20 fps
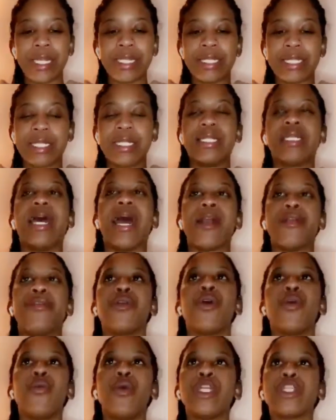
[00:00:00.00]
to I don't
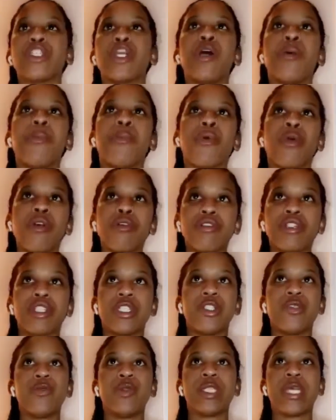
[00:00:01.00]
know which approach
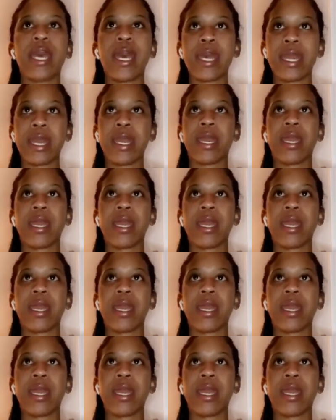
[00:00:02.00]
to take